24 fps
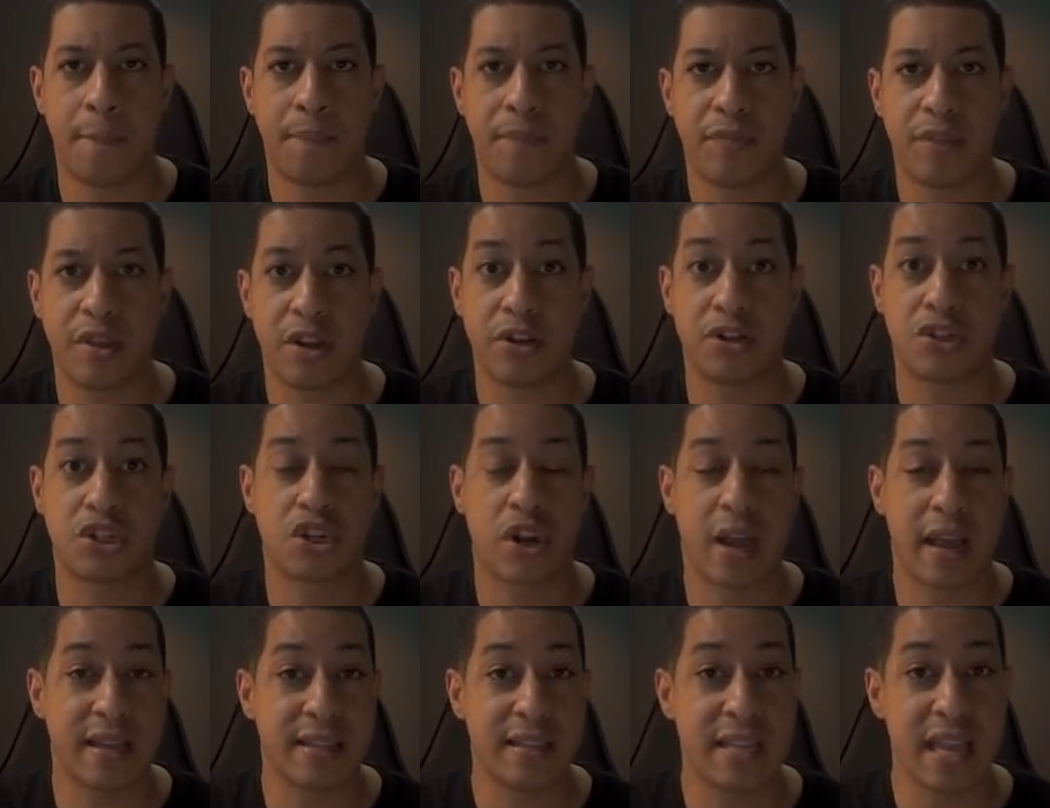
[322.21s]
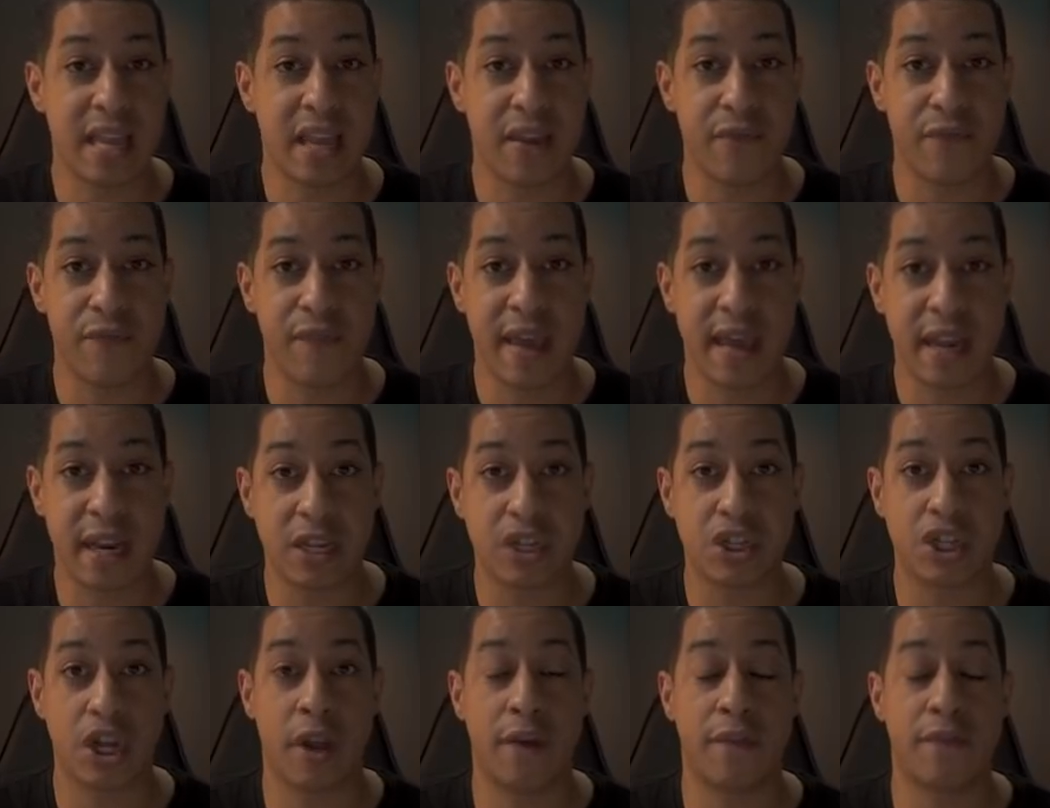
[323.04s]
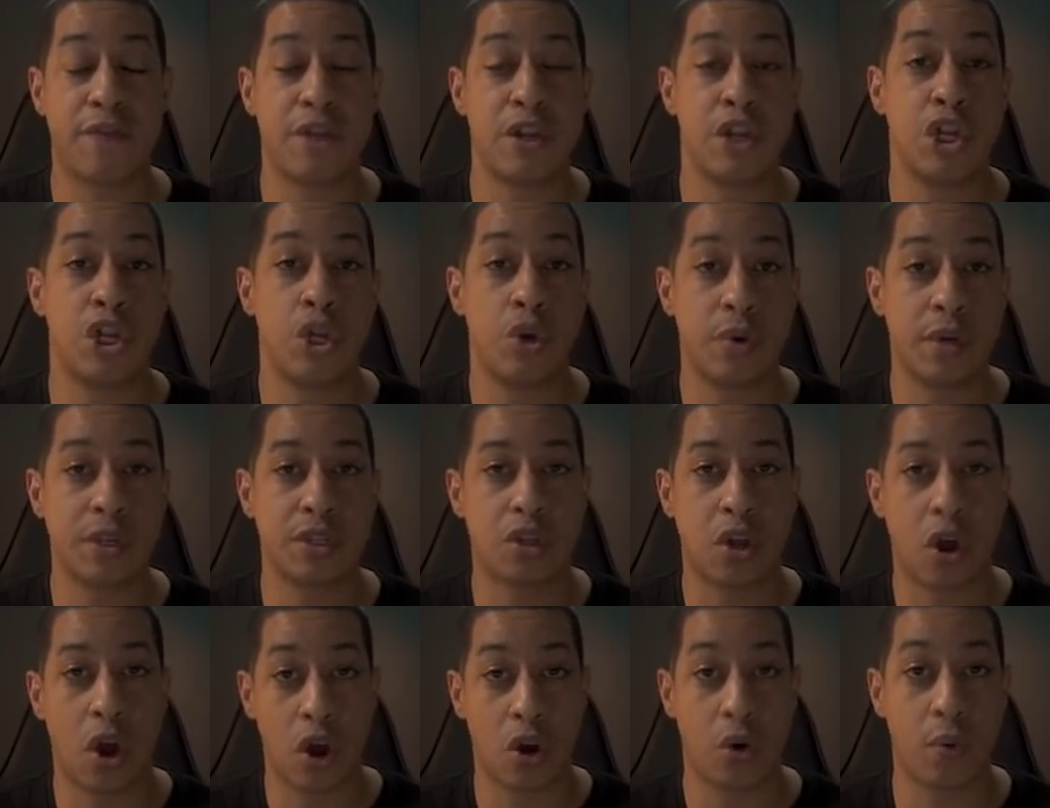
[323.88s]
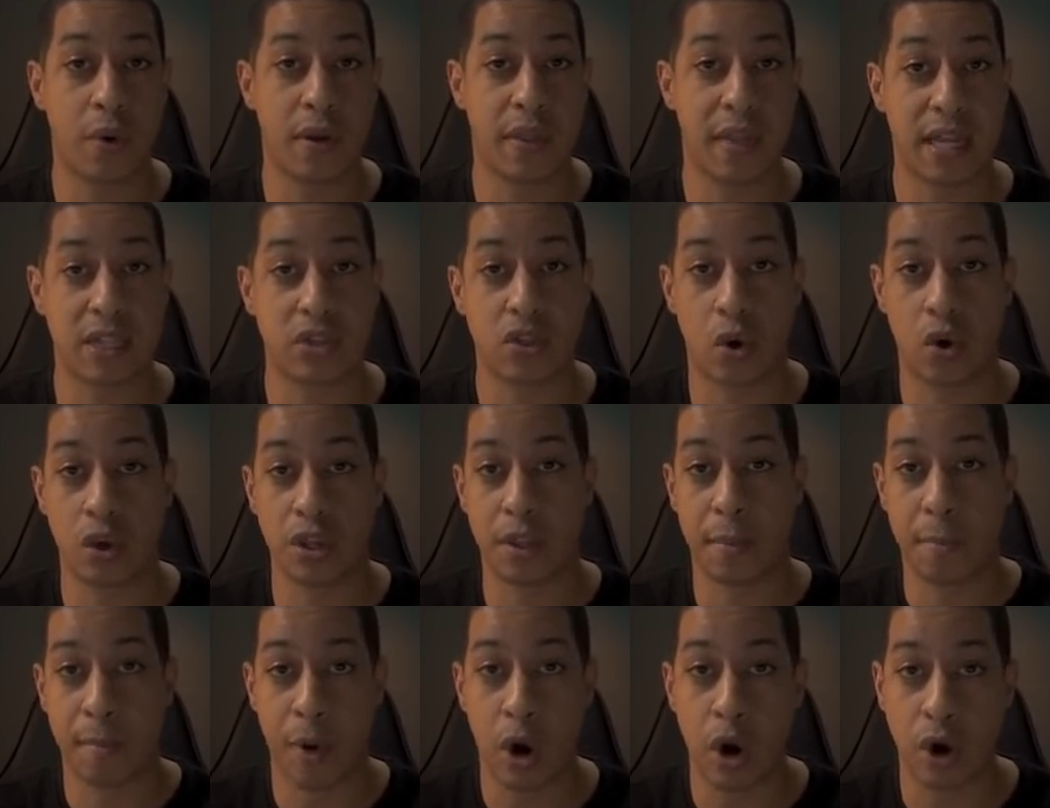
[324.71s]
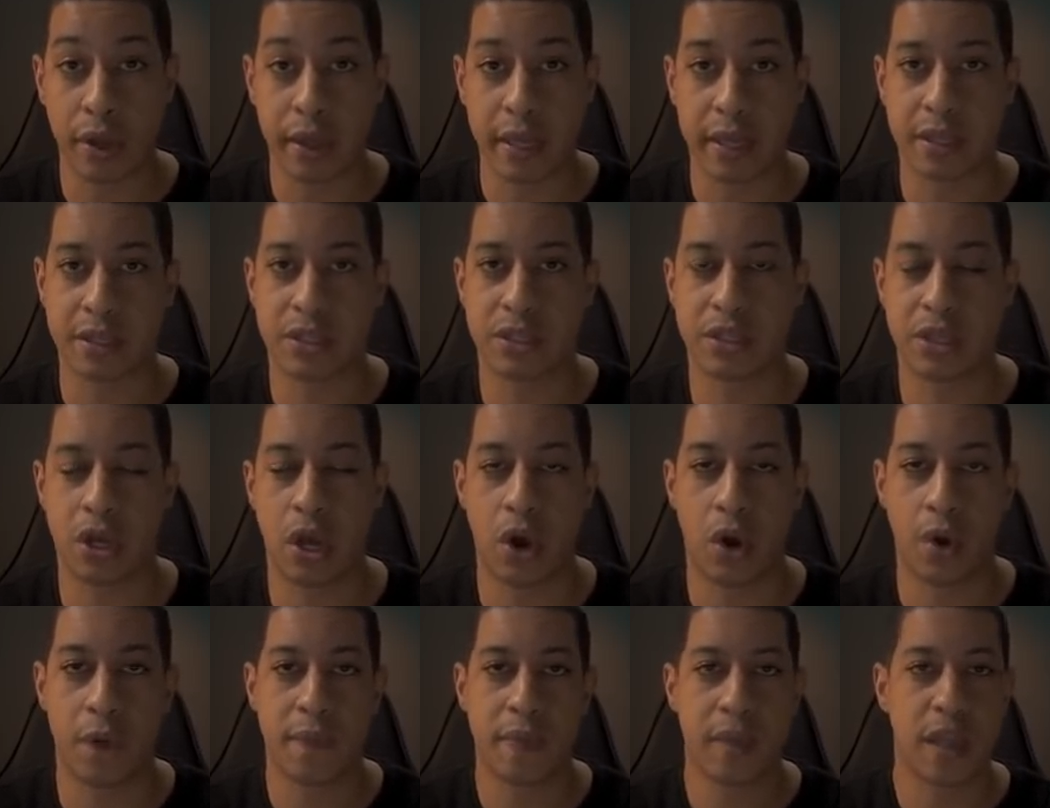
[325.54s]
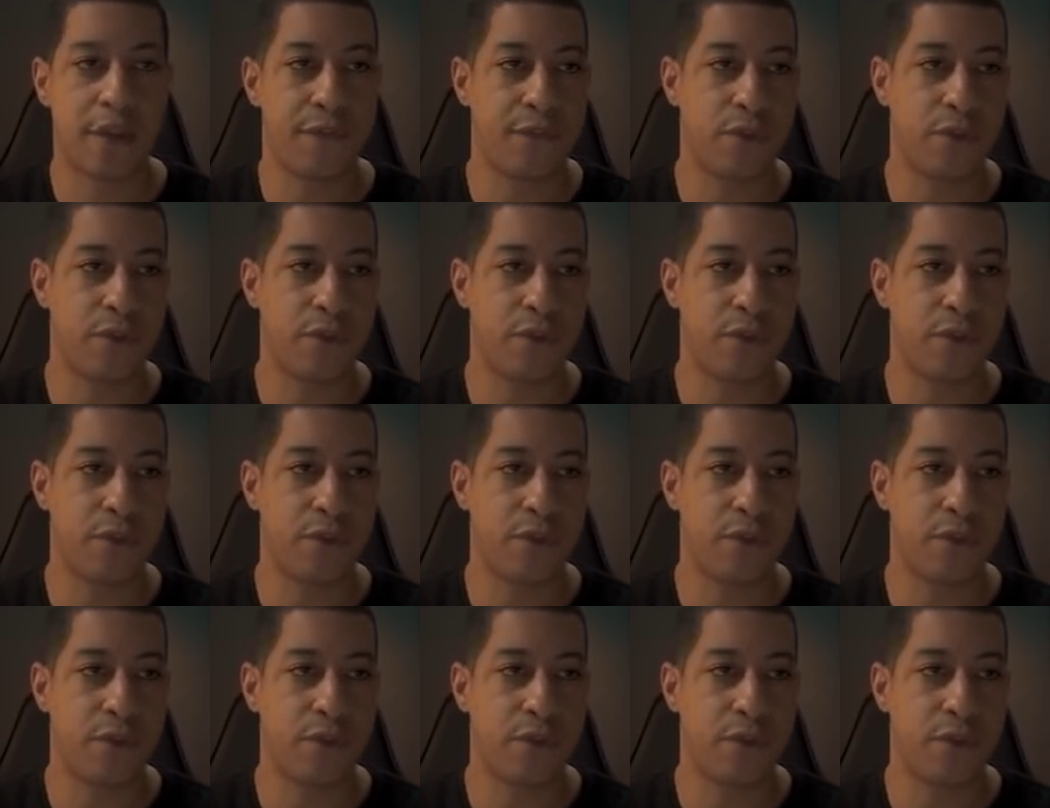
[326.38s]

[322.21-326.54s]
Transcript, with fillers: they try to take advantage of the newest hardware that's on the market. So if